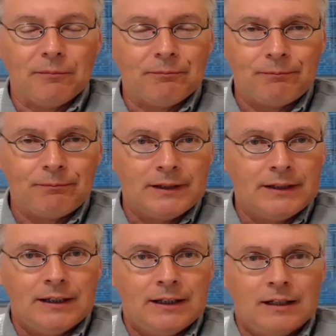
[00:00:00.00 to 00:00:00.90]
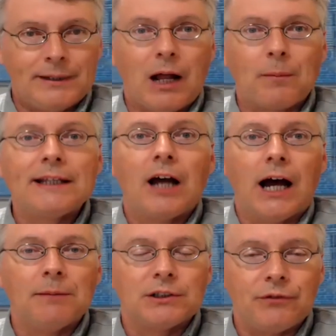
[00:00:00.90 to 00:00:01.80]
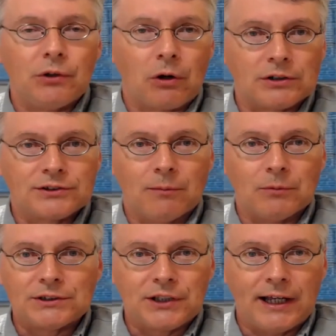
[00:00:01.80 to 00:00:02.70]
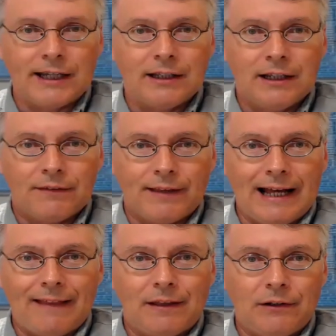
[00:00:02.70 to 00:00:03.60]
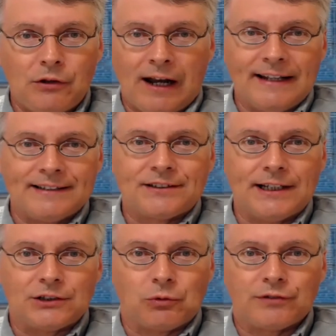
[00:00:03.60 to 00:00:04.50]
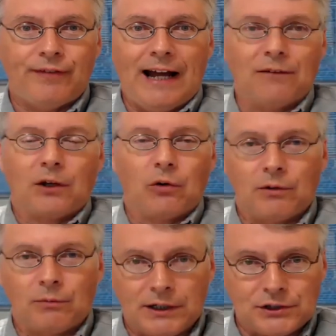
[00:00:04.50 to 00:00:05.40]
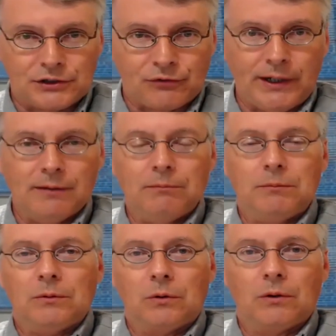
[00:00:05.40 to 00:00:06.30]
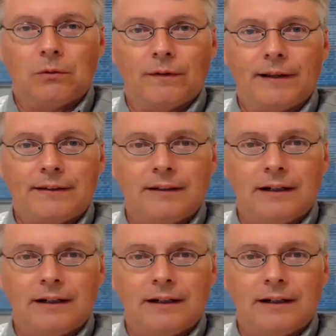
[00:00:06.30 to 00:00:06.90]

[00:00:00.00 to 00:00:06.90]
I mean, how many times have you heard someone say that the United States was founded on religious freedom, or that